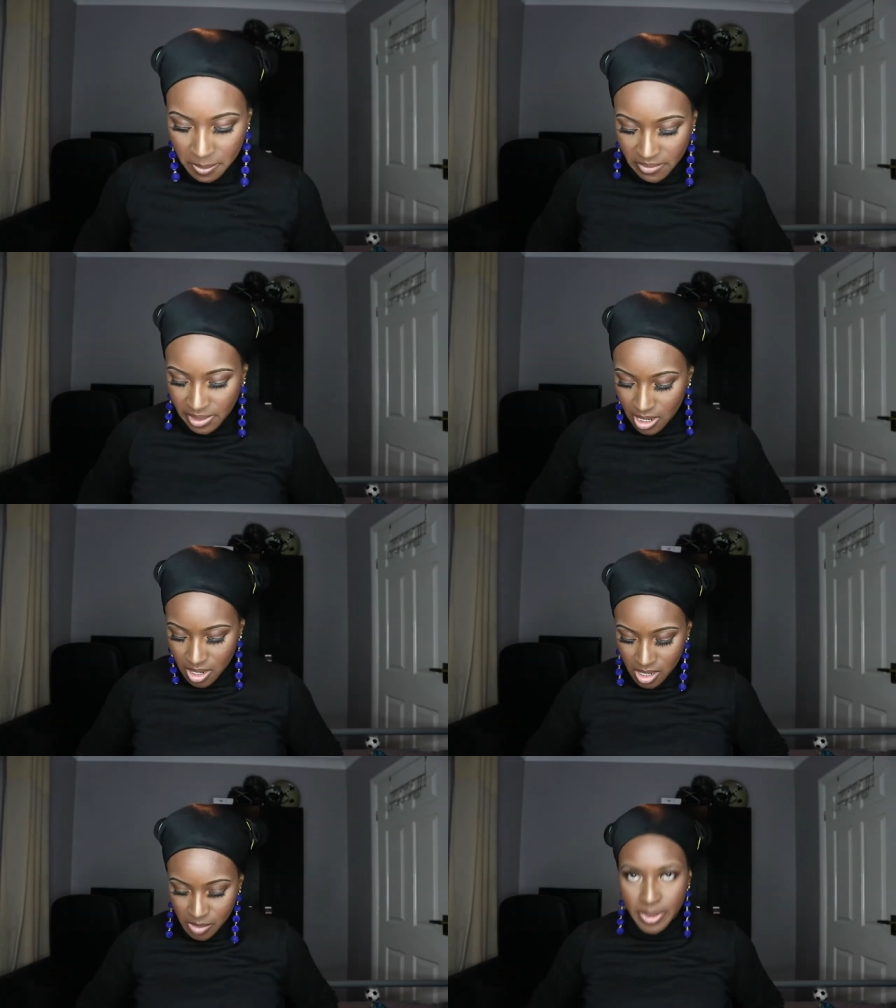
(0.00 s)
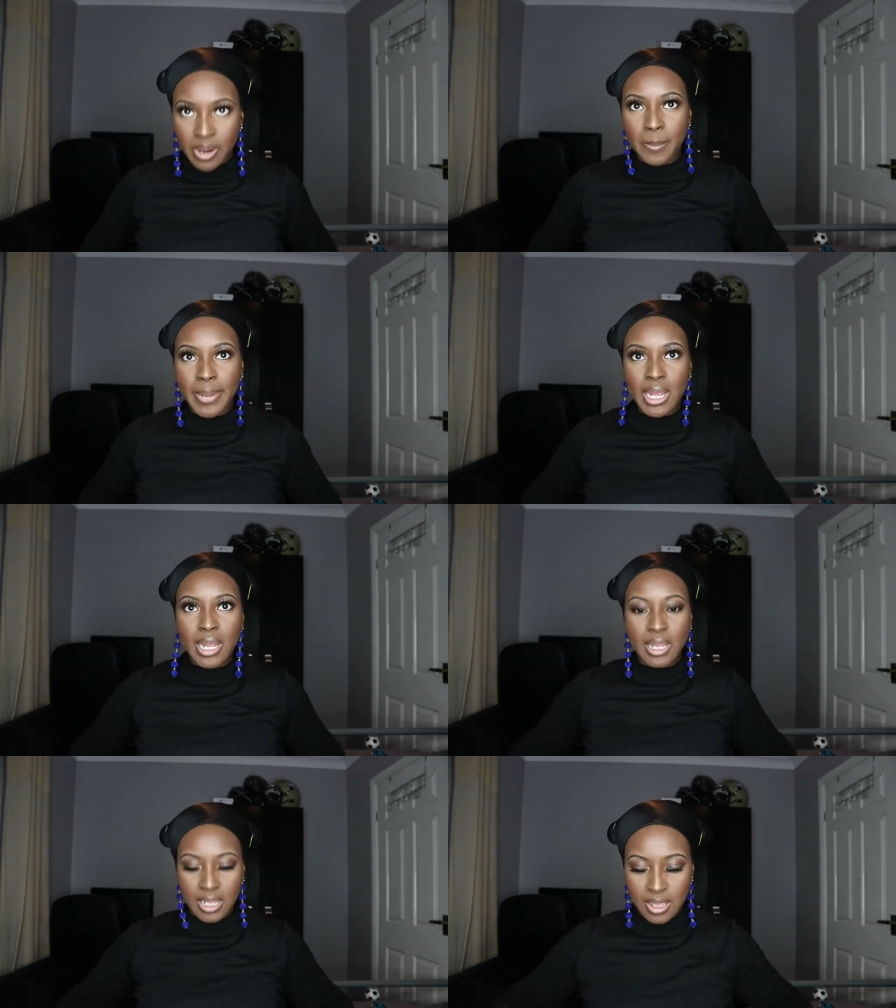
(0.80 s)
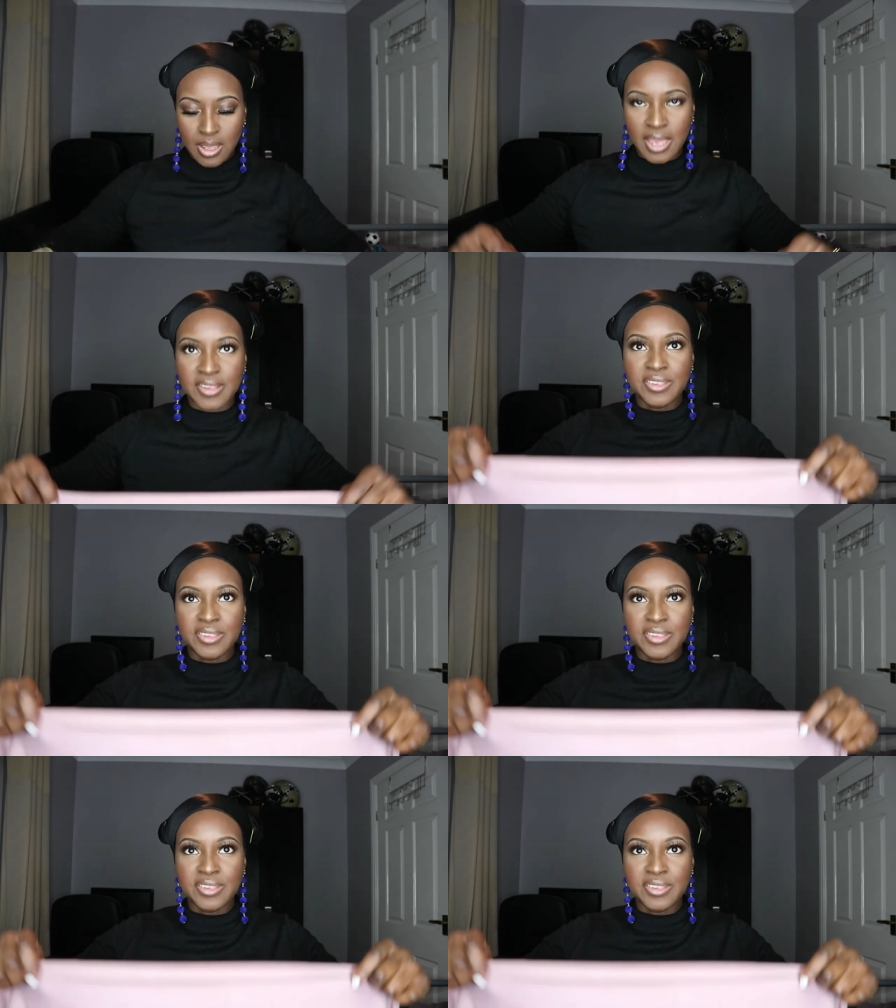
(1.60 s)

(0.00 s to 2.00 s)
on my memory card, but I'm back. Okay,